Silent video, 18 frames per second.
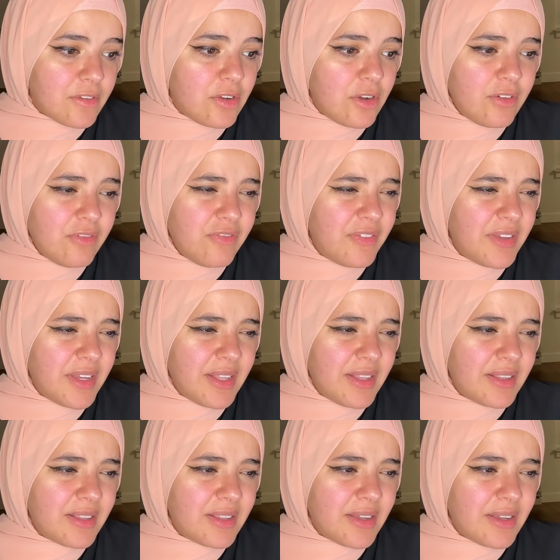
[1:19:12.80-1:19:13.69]
So don't
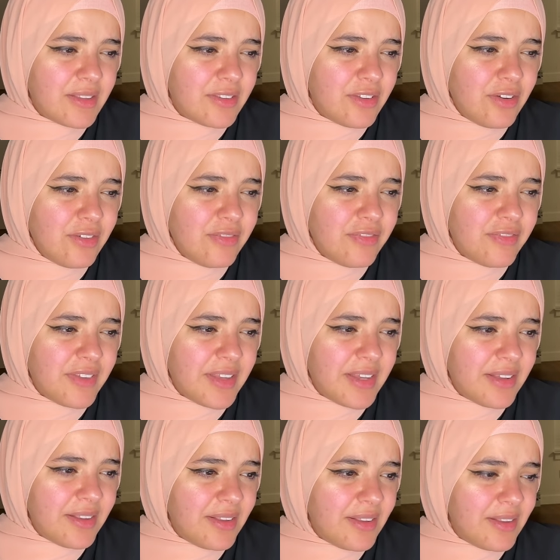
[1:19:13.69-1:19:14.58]
feel, don't
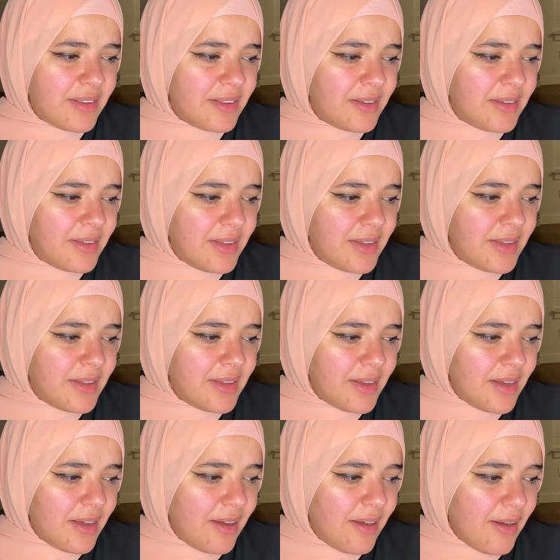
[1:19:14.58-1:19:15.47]
feel,
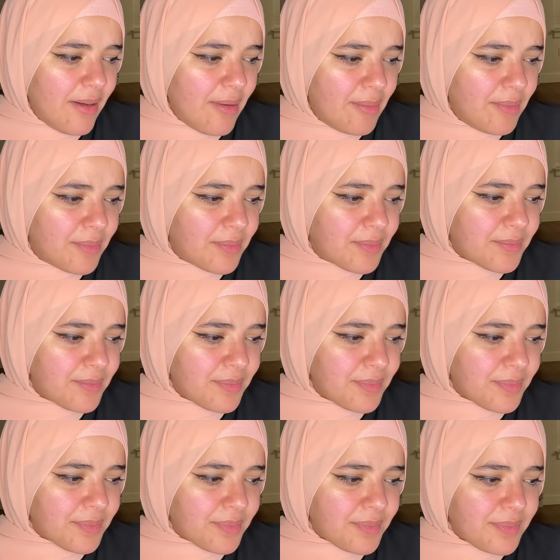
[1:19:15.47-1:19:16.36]
um,
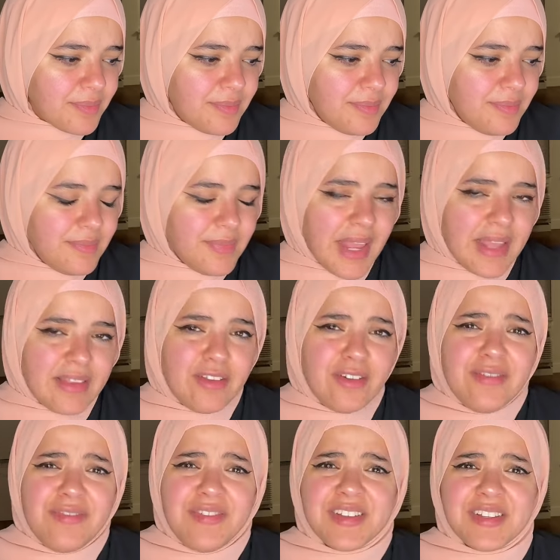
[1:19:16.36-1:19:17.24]

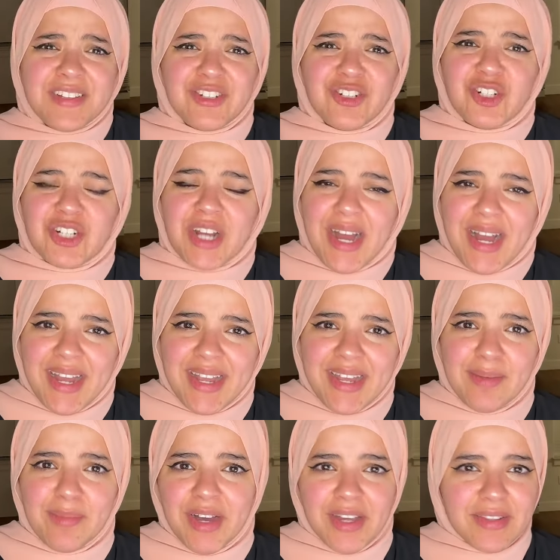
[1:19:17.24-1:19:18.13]
don't feel
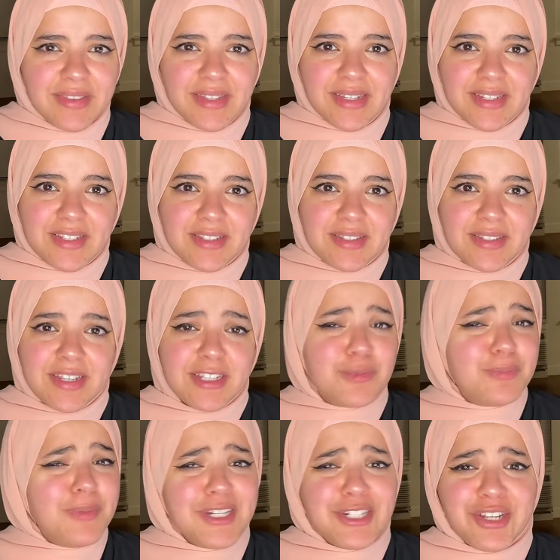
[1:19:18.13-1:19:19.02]
shy about this,
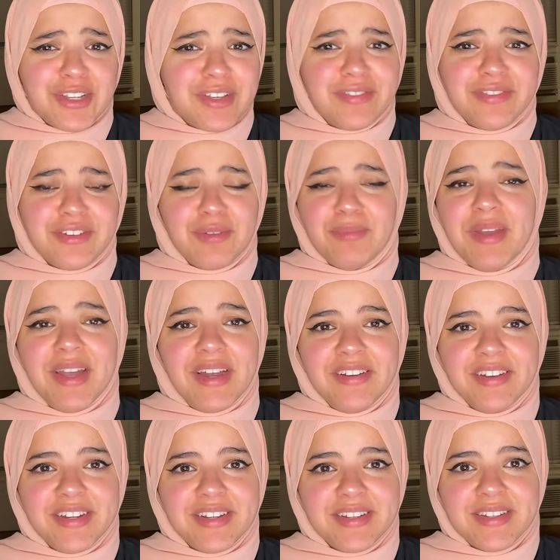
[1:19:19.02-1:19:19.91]
especially if you're
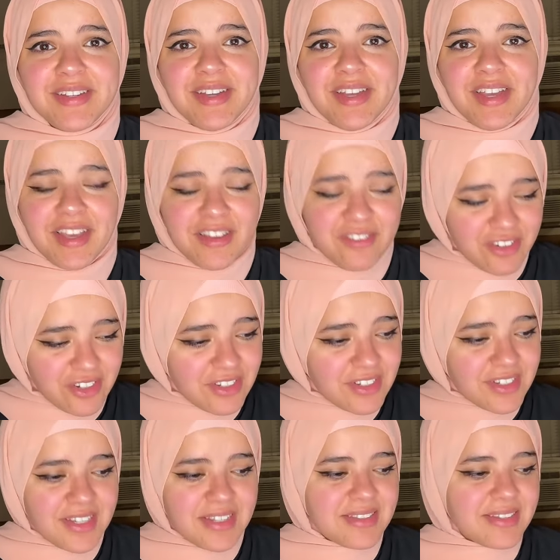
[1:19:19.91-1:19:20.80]
married. If
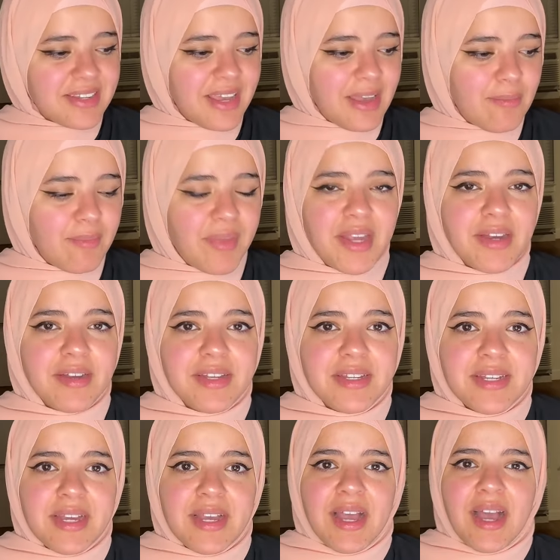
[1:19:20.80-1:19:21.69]
you're looking to get
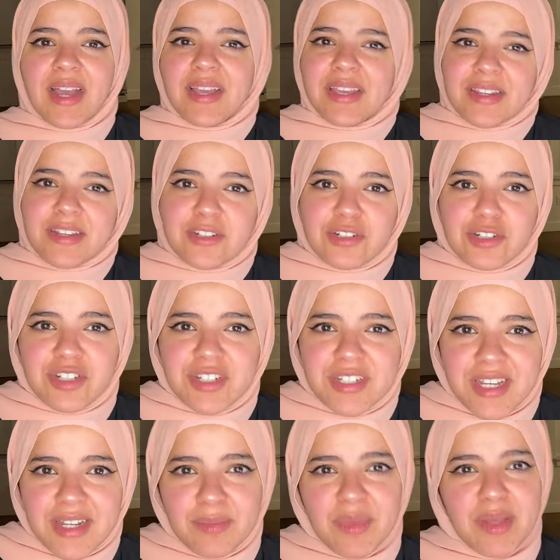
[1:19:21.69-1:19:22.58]
married, I can
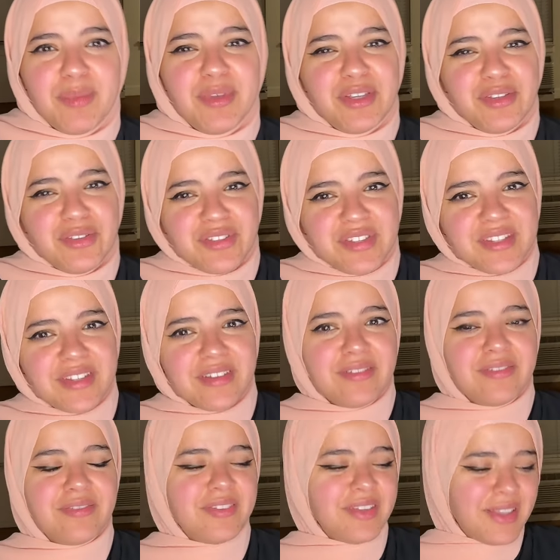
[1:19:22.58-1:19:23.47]
understand maybe you
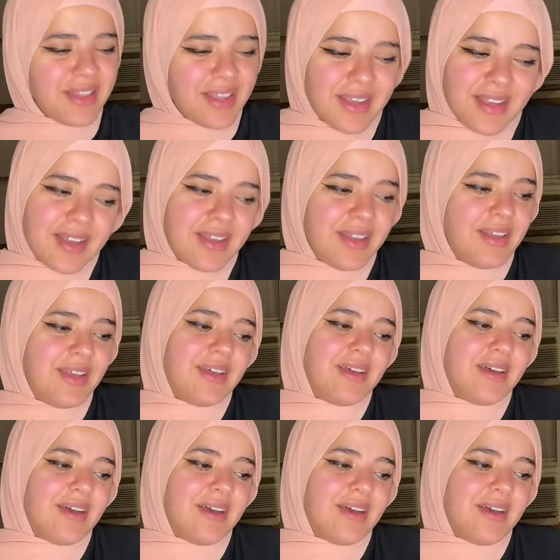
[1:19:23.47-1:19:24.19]
still feel like uh,